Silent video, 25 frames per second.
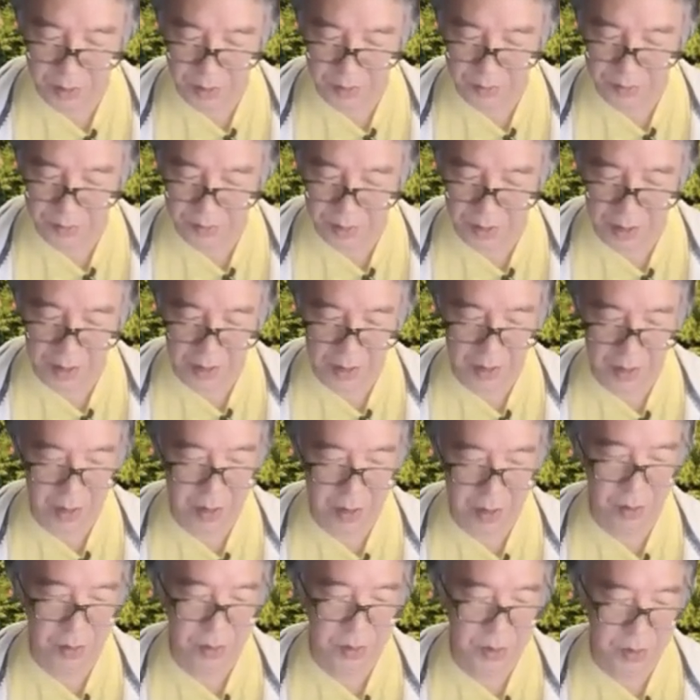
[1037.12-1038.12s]
if k
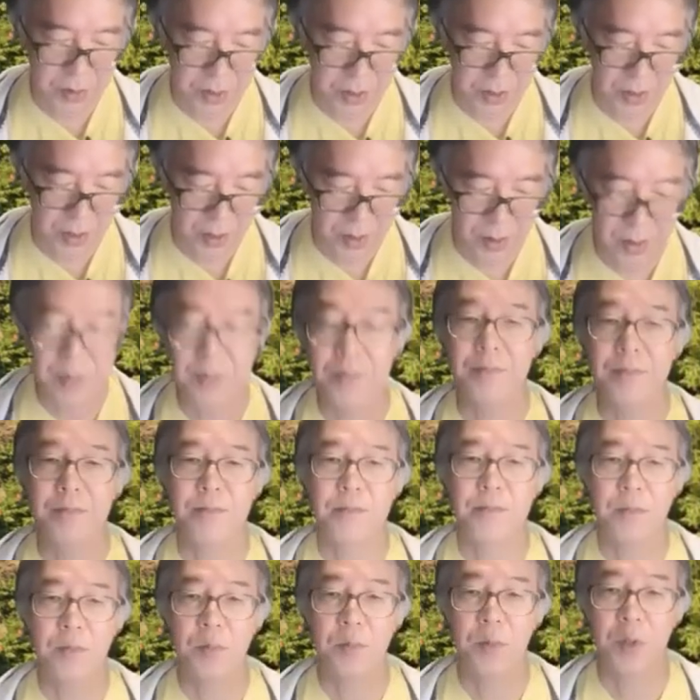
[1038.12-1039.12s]
equals c.
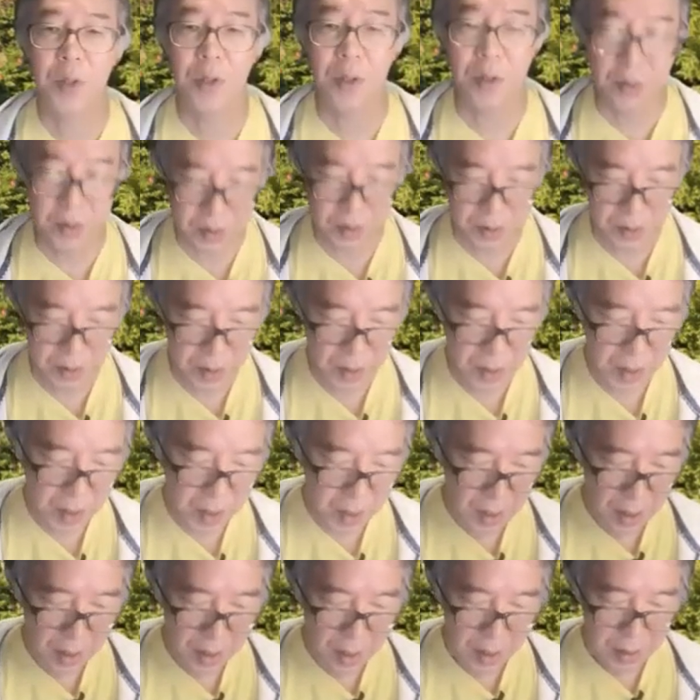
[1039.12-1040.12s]
Good.
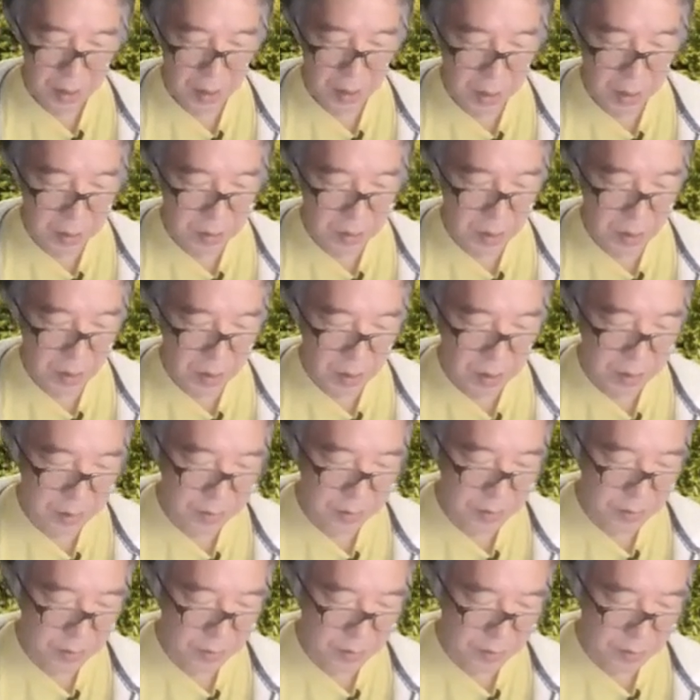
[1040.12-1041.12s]

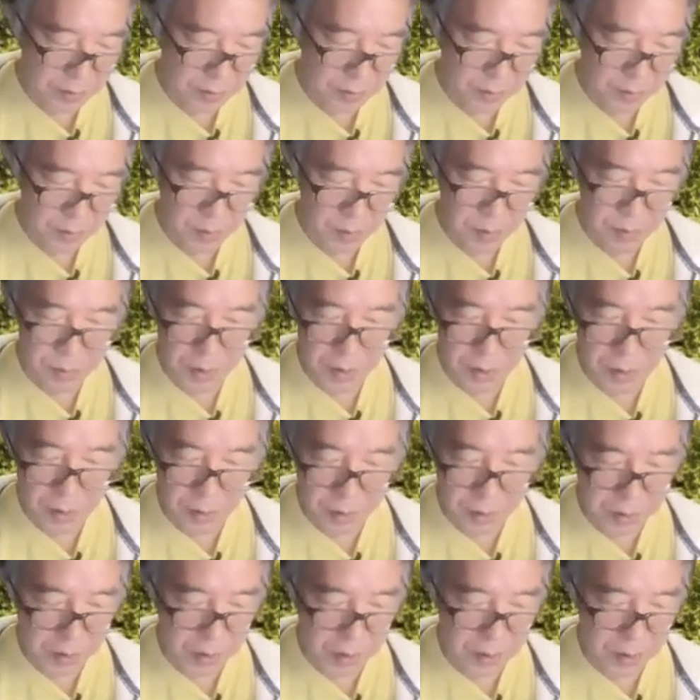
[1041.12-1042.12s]
Now,
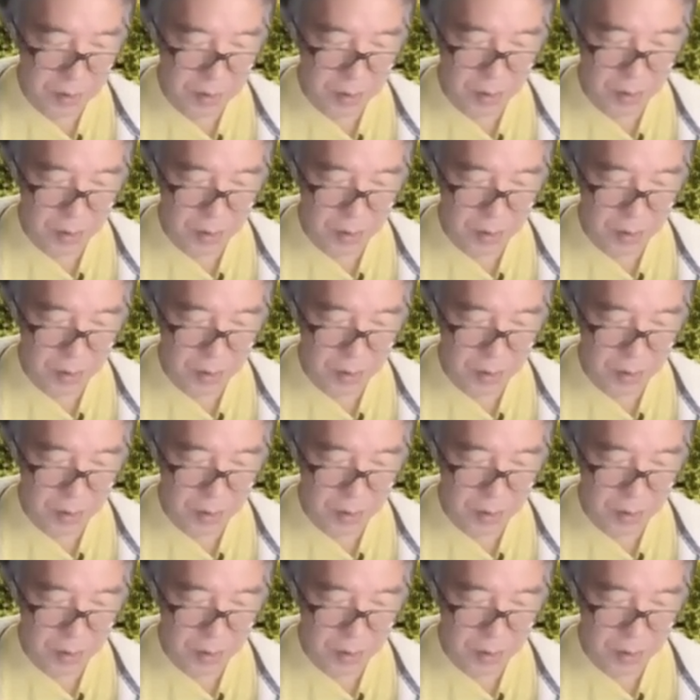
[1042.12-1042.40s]
recall that